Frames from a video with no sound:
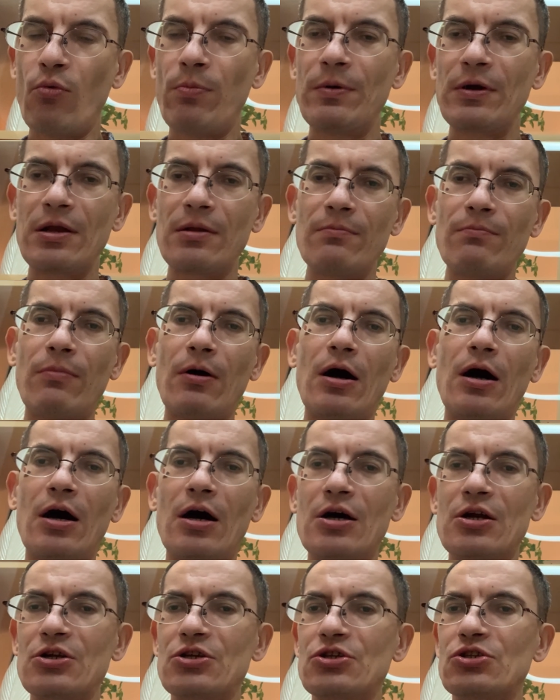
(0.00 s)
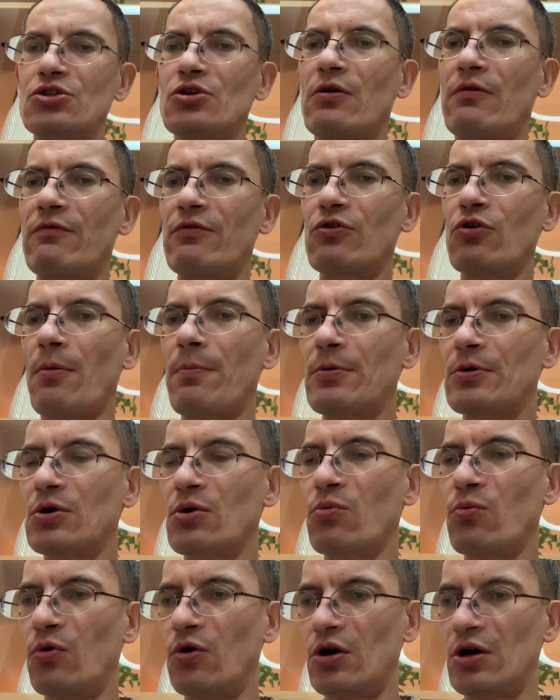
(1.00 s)
opening bars of an
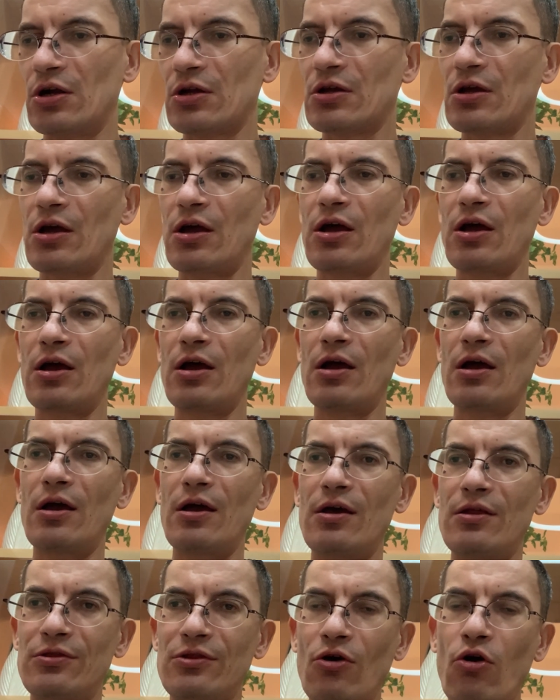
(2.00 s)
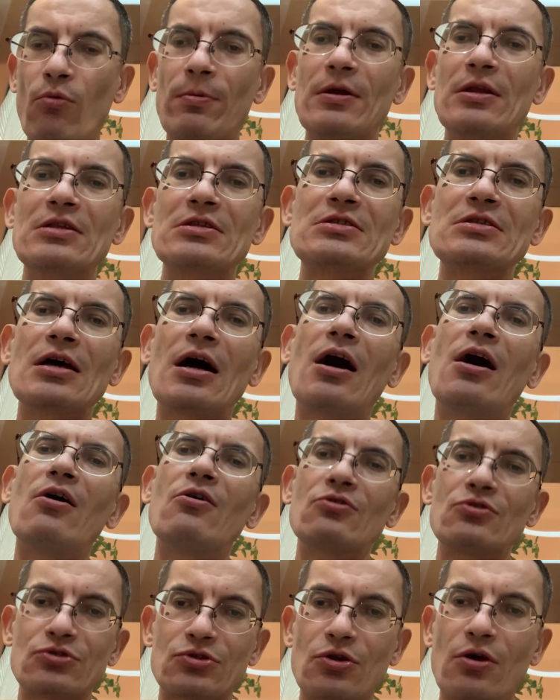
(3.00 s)
opera work, the opening
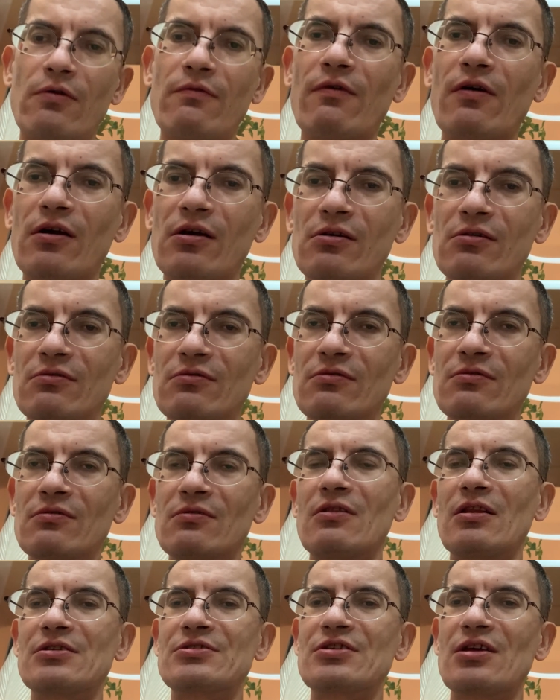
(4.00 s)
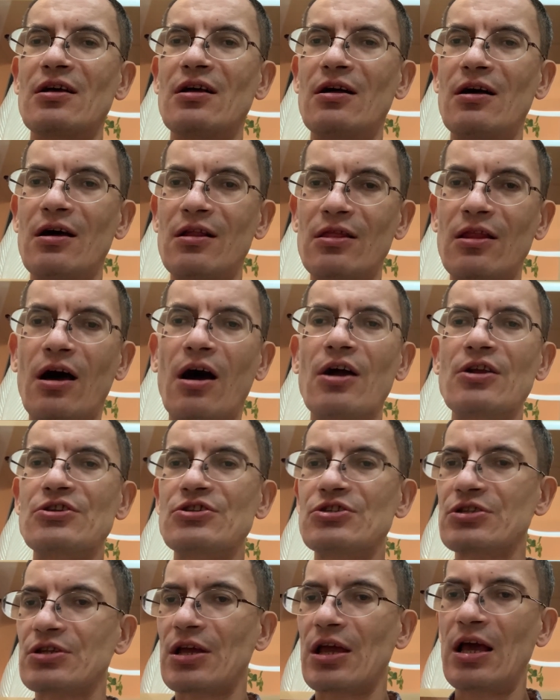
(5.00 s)
sounds of a
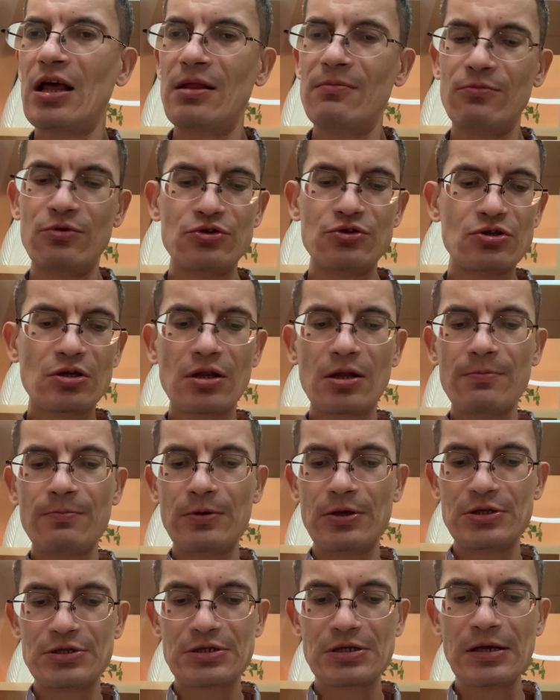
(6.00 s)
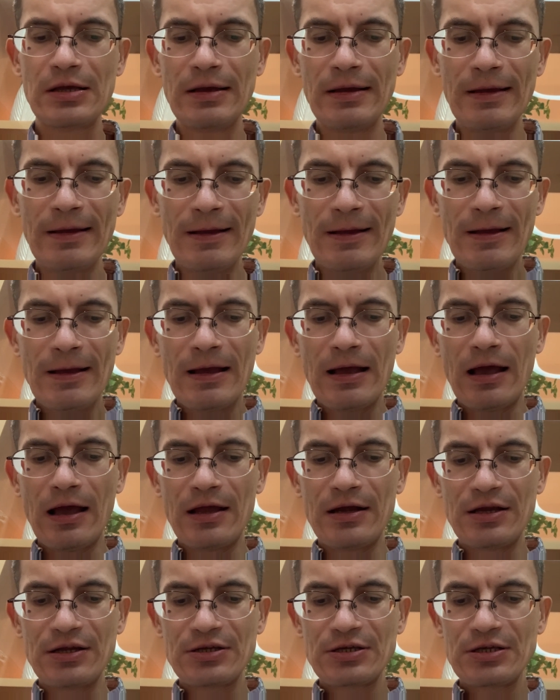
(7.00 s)
large-scale musical piece.
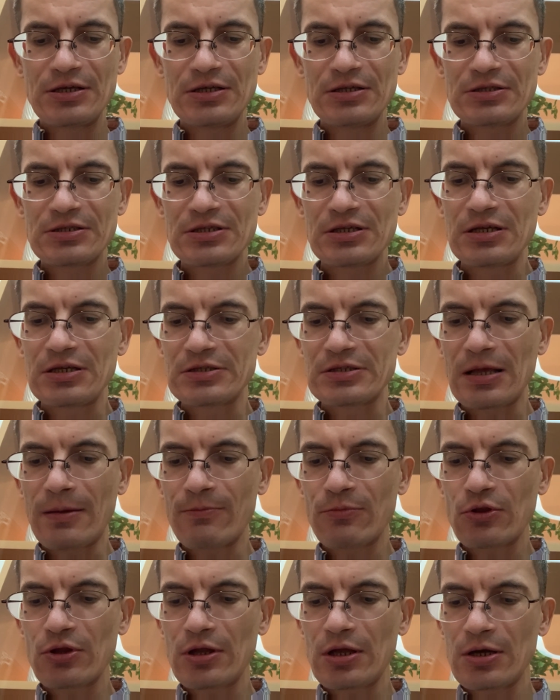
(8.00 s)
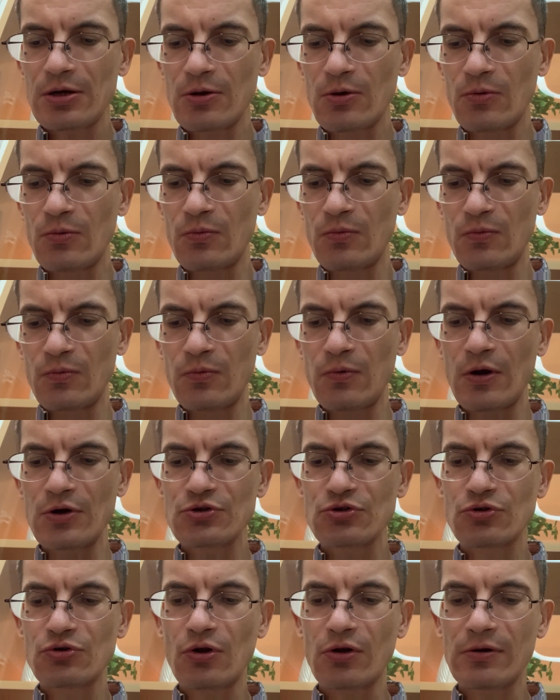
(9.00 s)
And it is something that one
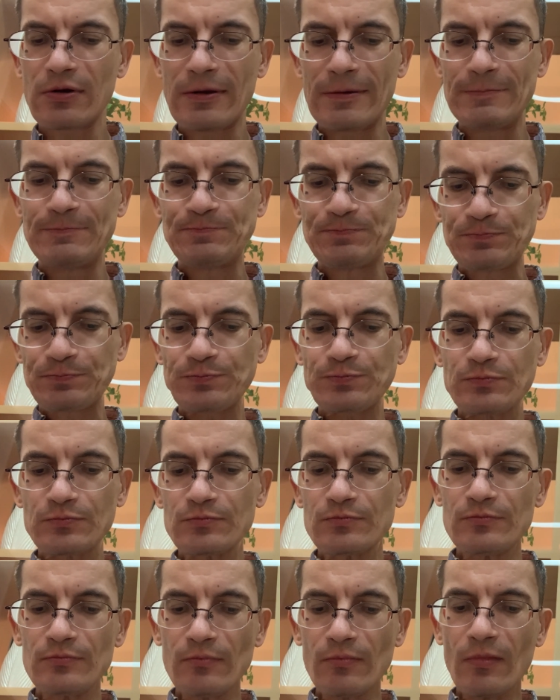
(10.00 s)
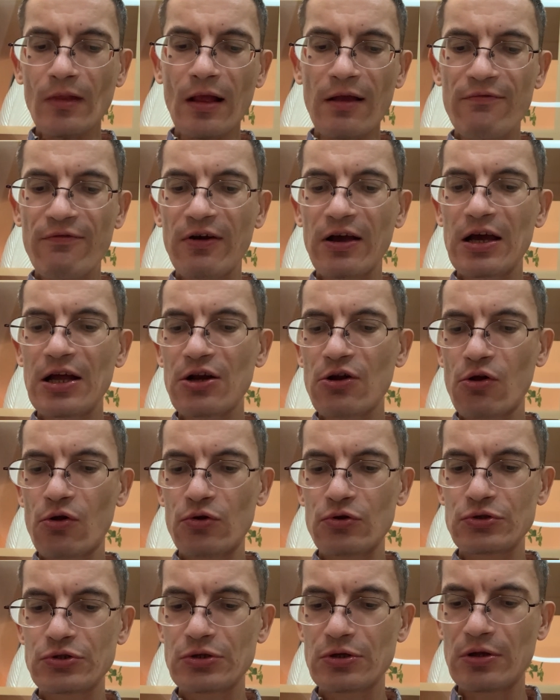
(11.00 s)
should not forget
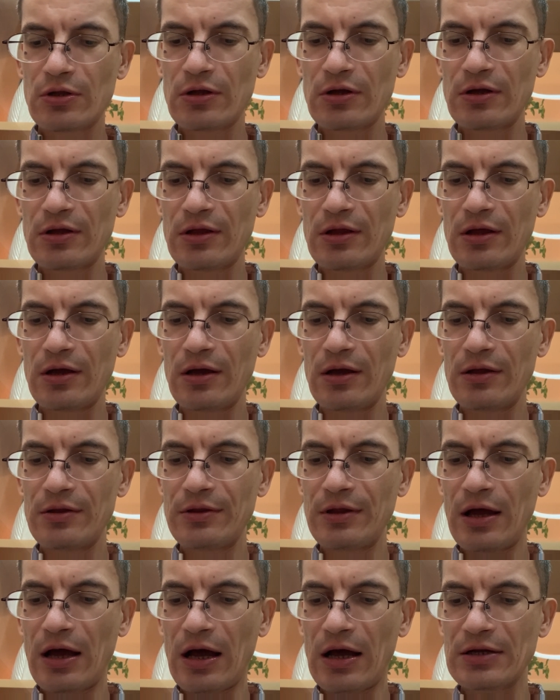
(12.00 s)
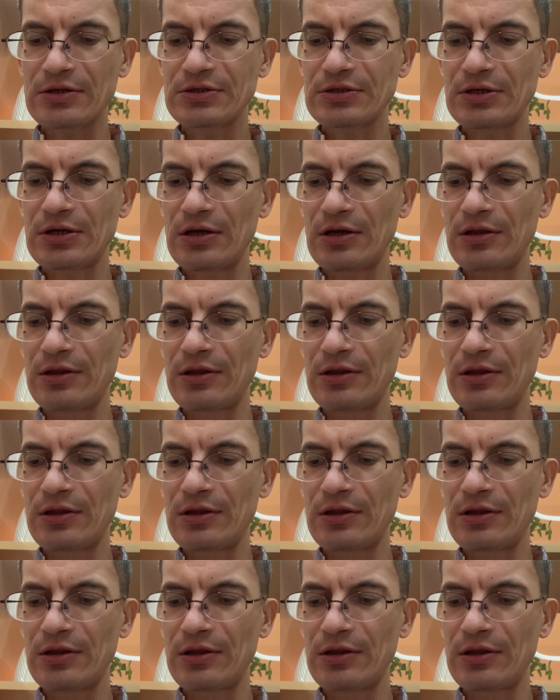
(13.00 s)
also, that